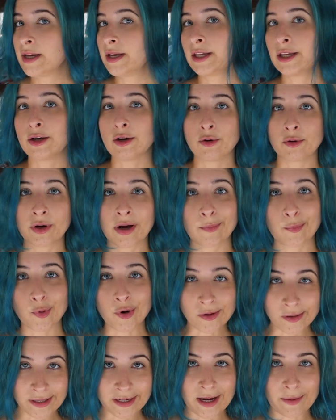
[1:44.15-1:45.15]
you know, come
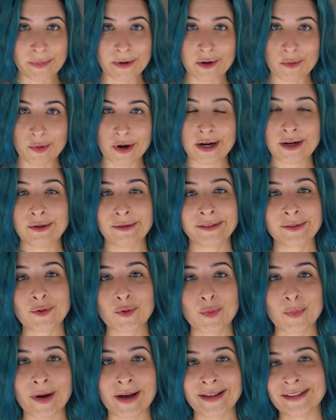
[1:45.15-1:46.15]
rolling up in your brand new
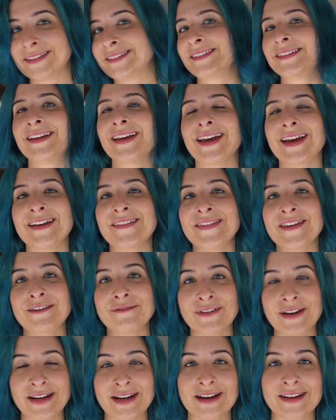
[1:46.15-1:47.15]
school bus and then
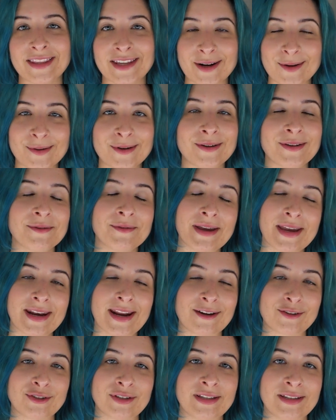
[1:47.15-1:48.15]
find out that, oh no, you can't
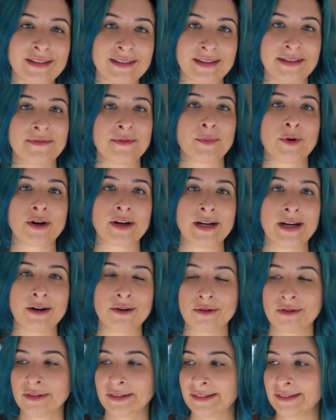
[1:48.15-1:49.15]
actually even park it
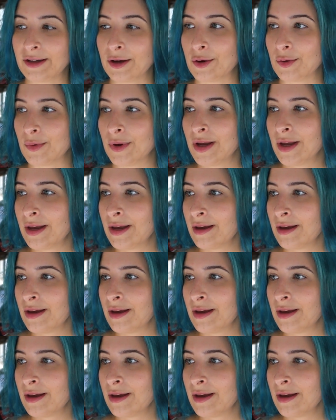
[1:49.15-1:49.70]
here. So,